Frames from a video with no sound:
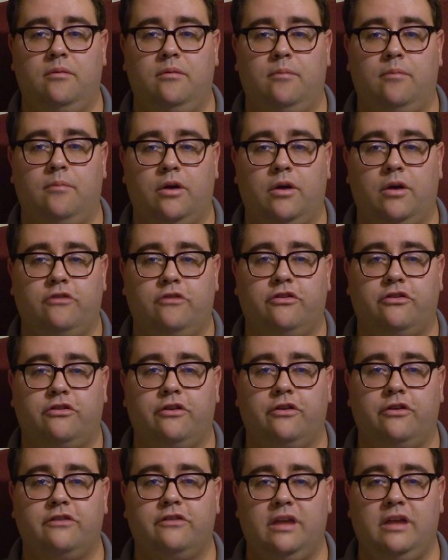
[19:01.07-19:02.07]
March
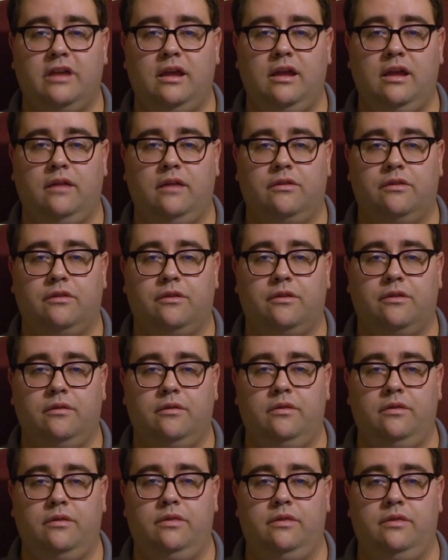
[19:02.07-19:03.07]
13th,
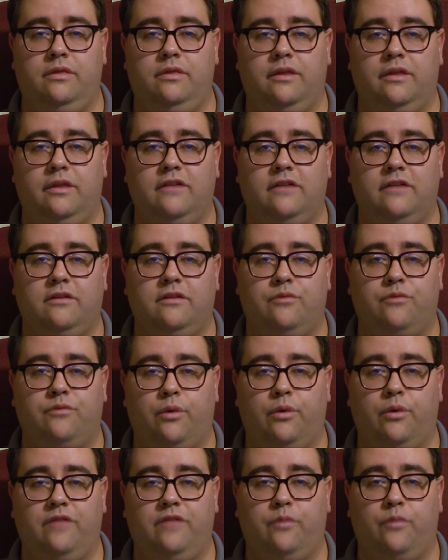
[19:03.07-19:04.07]

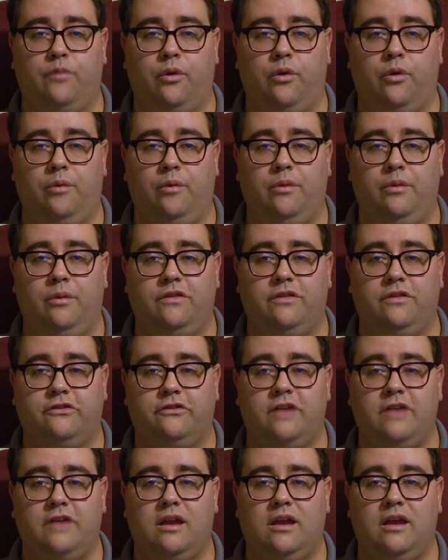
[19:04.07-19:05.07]
1944, with a
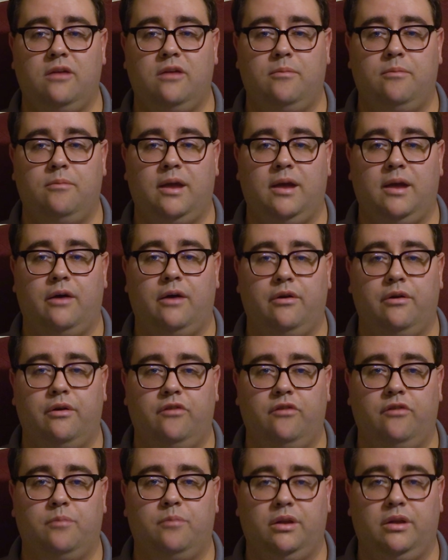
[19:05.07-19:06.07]
second bout
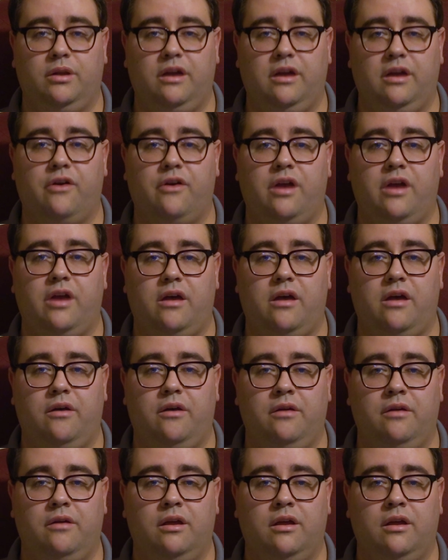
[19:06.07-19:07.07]
of
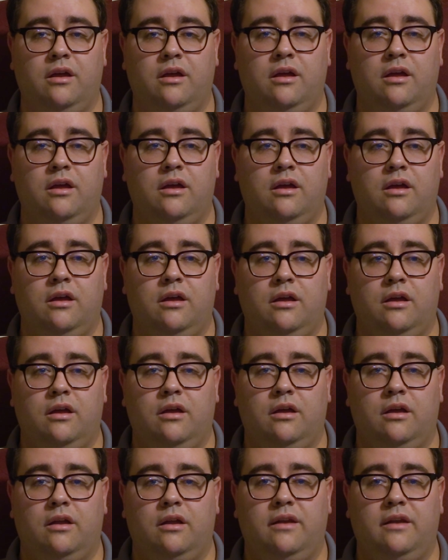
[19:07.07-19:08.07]
malaria.
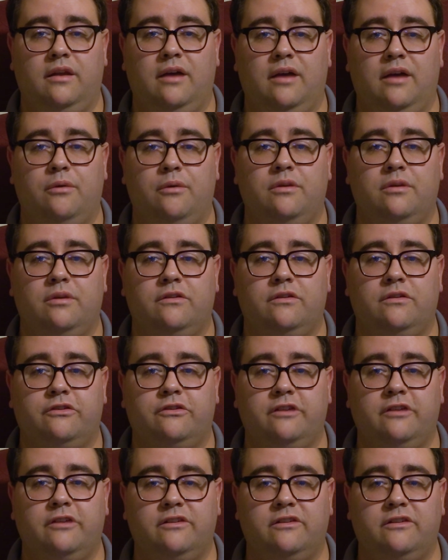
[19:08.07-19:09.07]
Now,
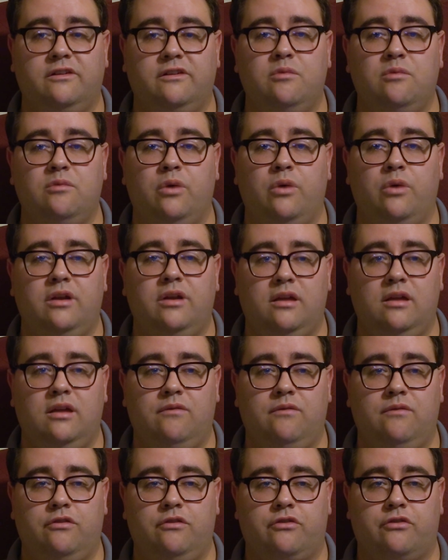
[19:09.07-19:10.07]
61
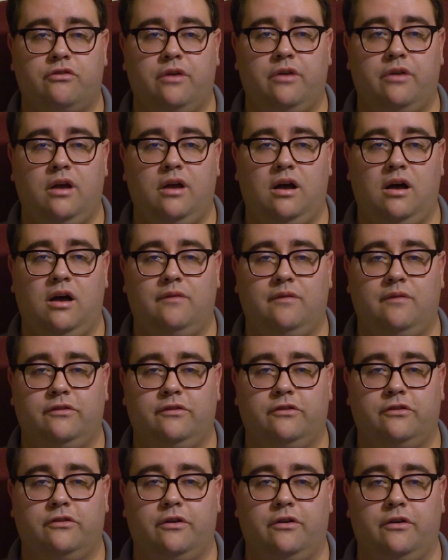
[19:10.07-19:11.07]
infantry
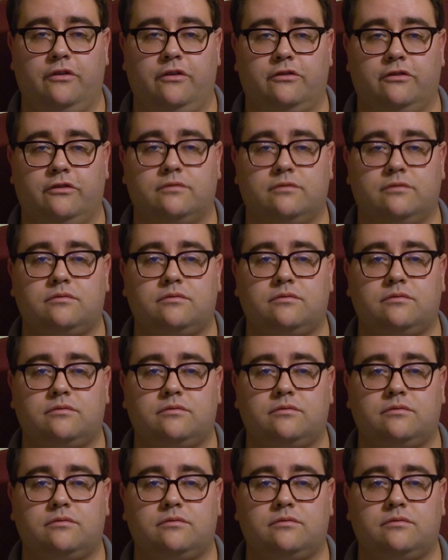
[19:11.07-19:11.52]
officers